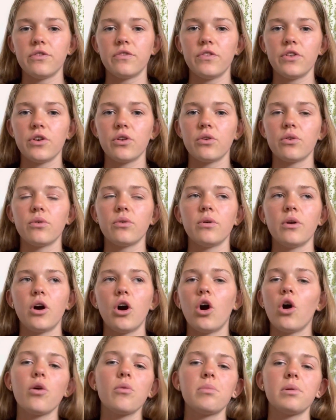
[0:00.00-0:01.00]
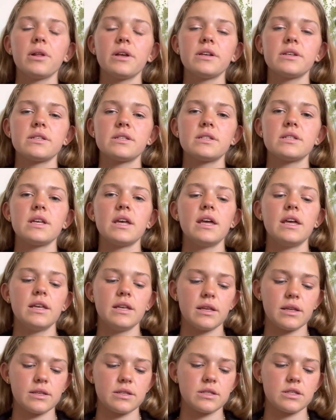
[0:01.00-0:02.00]
feel hopeless,
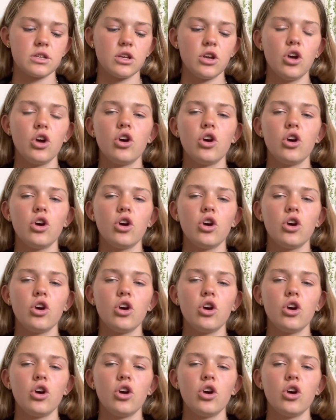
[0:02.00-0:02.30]
is